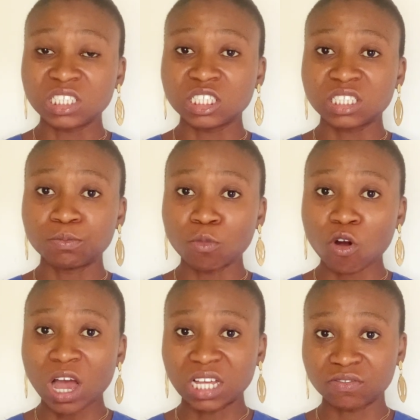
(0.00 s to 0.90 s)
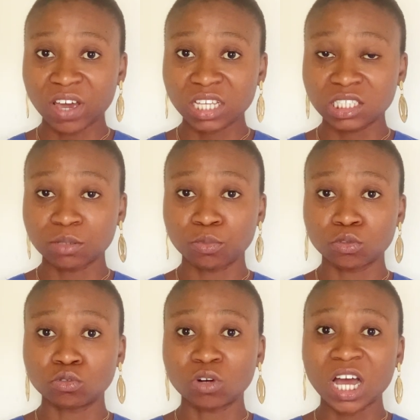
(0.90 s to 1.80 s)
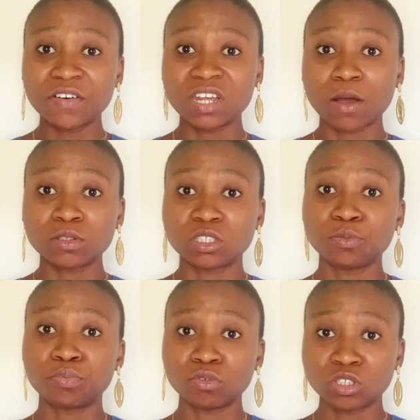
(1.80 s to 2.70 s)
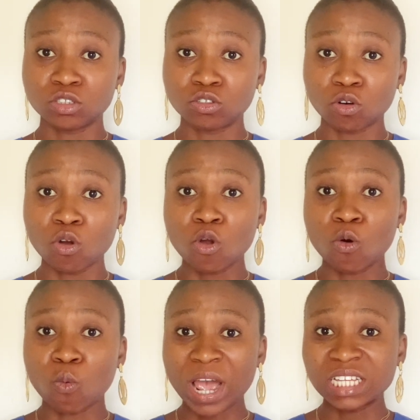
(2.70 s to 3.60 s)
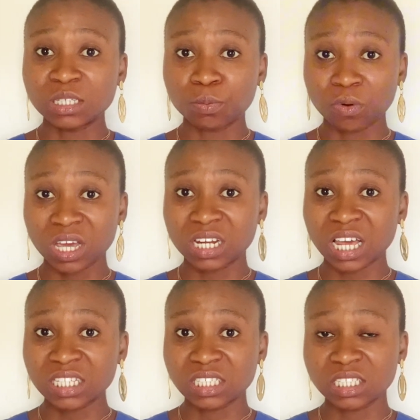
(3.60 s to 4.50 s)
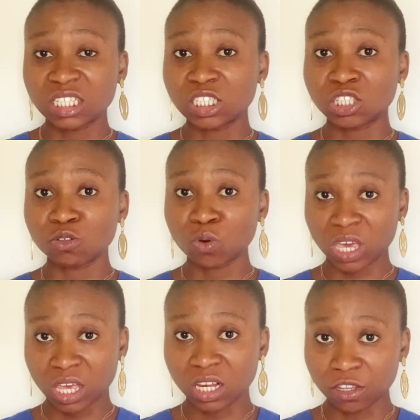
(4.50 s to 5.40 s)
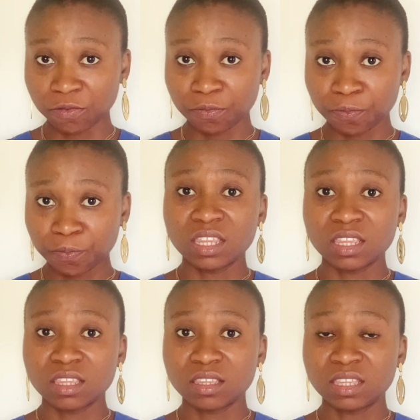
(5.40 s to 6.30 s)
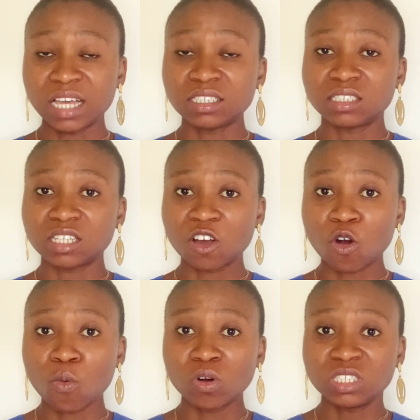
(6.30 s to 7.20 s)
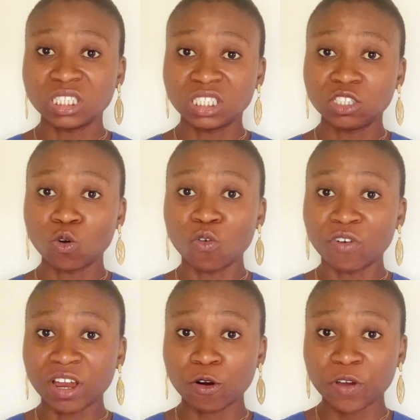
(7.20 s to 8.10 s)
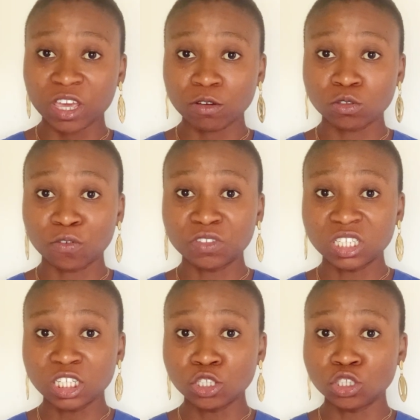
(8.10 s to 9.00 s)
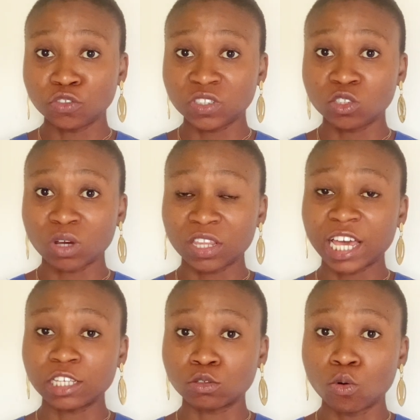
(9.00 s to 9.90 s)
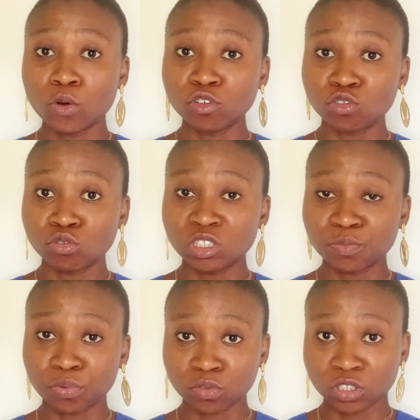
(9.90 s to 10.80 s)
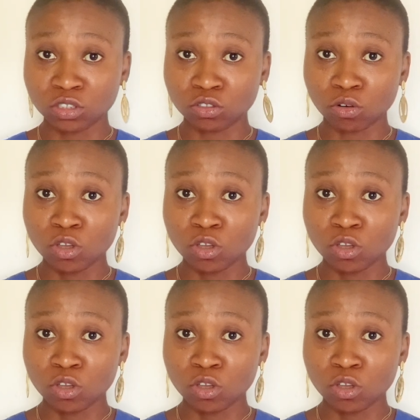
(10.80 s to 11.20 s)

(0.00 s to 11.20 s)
is more advisable to carry out the procedure while the pregnancy is still early. Then the second one is the overall health of the individual that is going through the procedure.